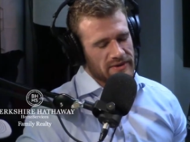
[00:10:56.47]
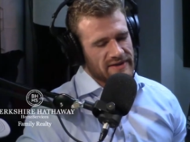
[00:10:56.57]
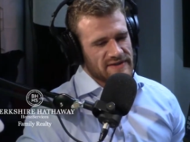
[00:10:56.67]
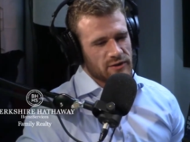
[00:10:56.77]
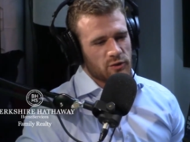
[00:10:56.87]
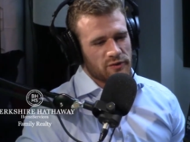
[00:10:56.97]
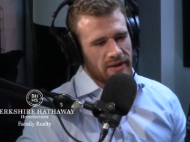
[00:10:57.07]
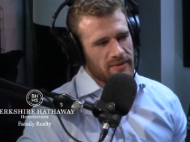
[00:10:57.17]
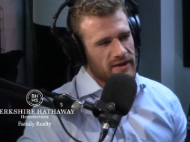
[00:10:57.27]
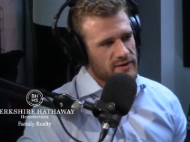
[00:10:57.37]
single
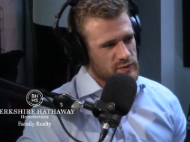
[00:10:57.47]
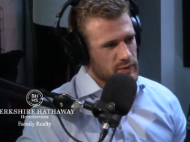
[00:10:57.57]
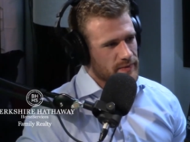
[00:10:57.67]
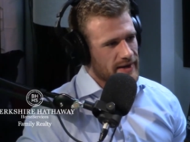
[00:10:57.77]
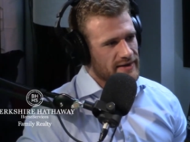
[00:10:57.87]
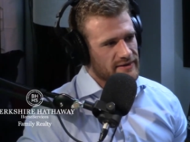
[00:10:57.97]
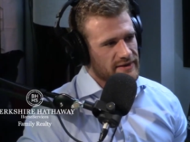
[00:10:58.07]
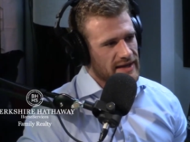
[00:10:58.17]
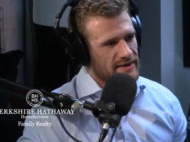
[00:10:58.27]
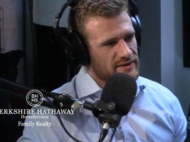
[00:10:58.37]
family house, we ran into
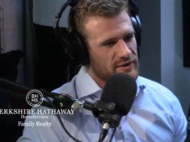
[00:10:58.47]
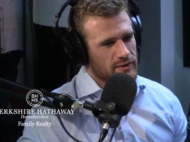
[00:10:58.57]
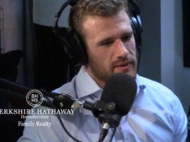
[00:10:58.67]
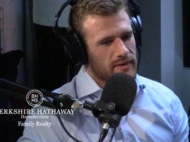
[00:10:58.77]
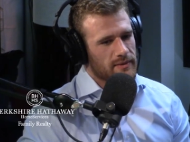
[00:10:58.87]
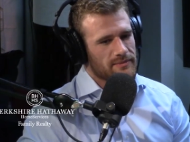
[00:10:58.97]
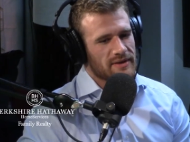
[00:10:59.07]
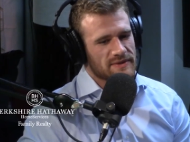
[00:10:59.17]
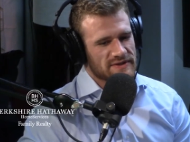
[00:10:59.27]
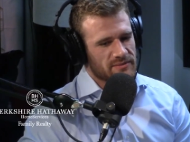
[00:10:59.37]
that, you know,
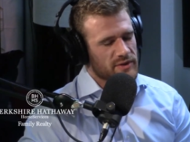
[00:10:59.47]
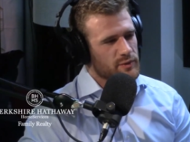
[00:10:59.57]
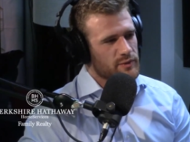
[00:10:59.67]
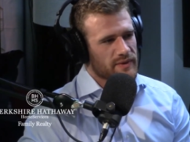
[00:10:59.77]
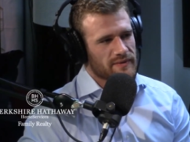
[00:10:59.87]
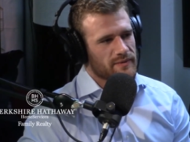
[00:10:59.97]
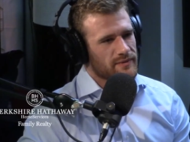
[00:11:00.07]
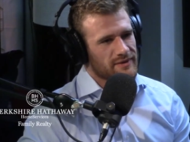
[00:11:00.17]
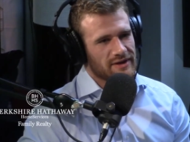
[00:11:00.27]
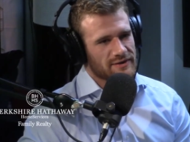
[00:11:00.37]
maybe somebody would,
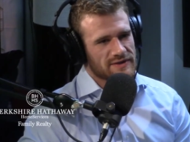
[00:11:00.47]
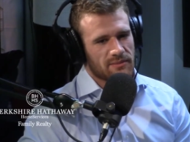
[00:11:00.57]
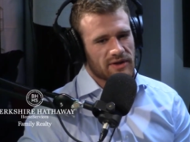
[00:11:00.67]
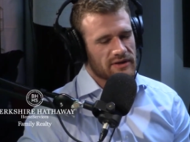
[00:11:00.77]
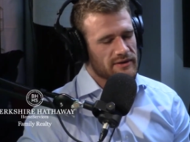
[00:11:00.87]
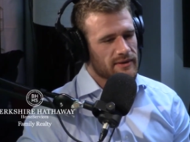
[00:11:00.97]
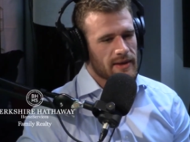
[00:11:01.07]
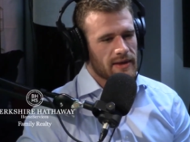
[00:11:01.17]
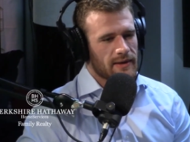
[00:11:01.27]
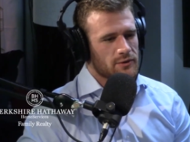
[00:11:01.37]
you know, somebody
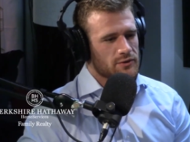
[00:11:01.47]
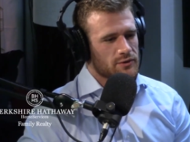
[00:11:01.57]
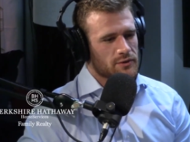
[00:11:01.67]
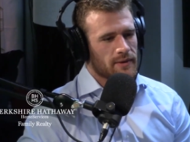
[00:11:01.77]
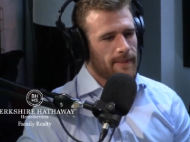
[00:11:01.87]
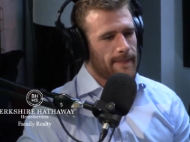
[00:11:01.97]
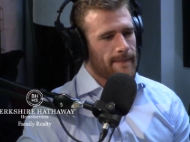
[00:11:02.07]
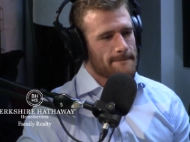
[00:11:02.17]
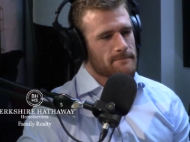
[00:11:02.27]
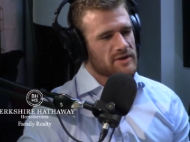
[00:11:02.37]
who
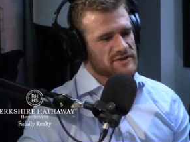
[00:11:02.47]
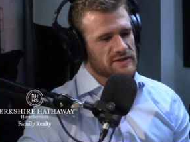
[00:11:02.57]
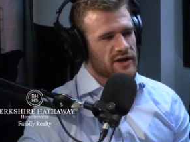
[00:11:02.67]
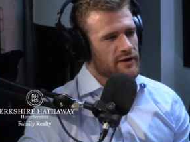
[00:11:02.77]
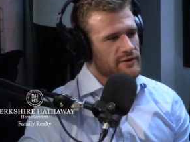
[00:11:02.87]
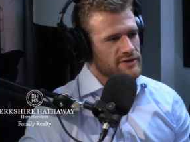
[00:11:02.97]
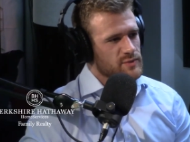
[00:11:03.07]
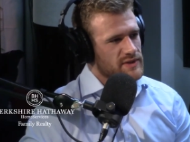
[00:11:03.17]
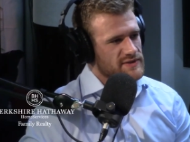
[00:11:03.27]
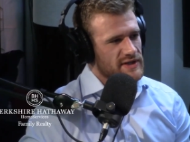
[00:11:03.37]
doesn't care and just
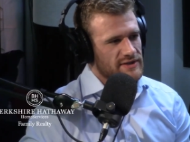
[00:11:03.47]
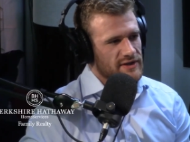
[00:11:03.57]
wants to get it done